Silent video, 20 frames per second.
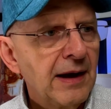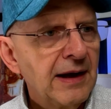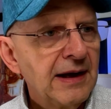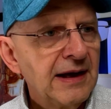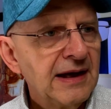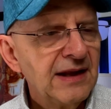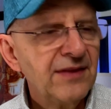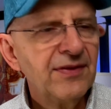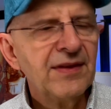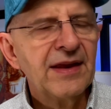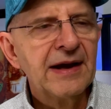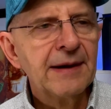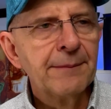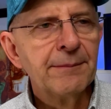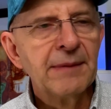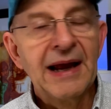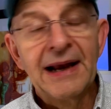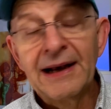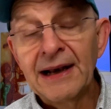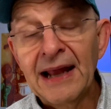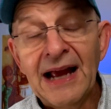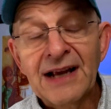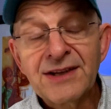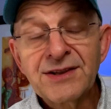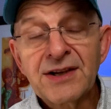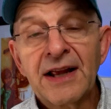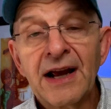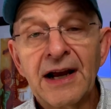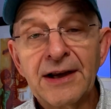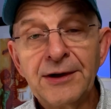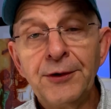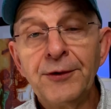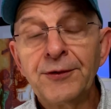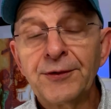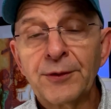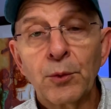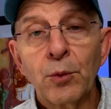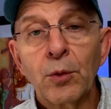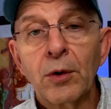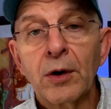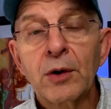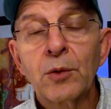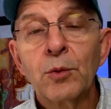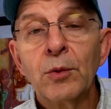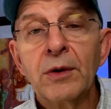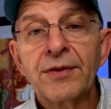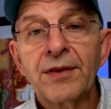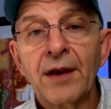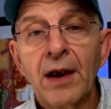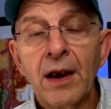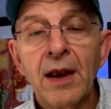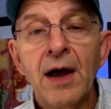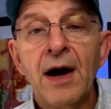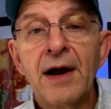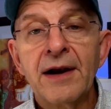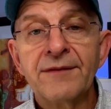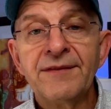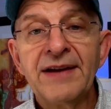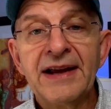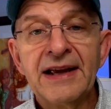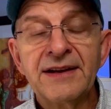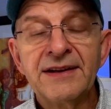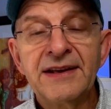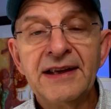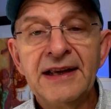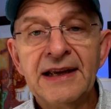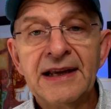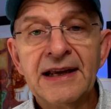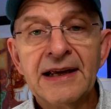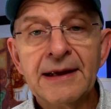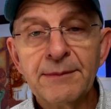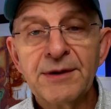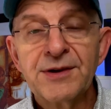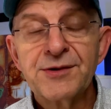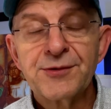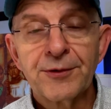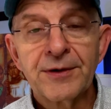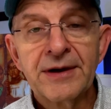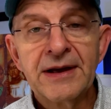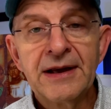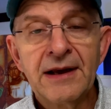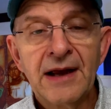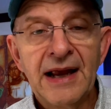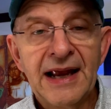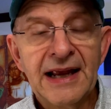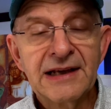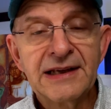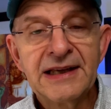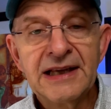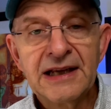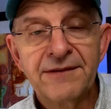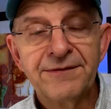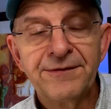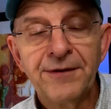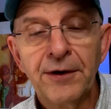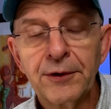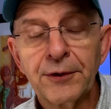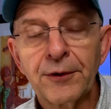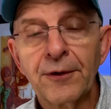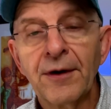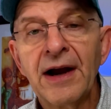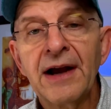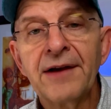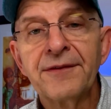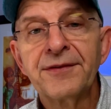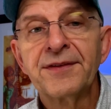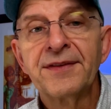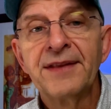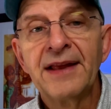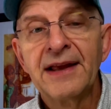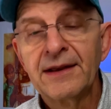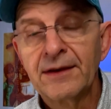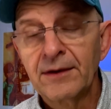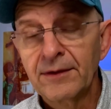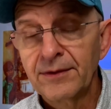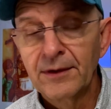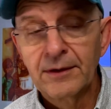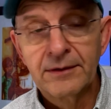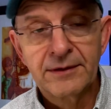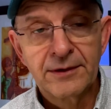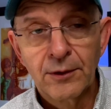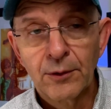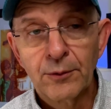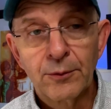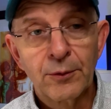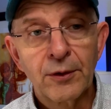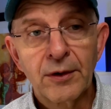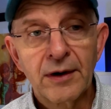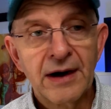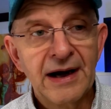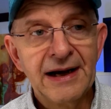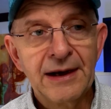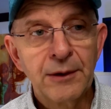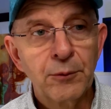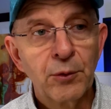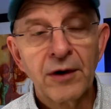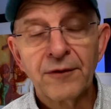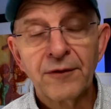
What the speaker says: in them. And actually, I used to work with a lot of antique imagery, antique photographs that were anywhere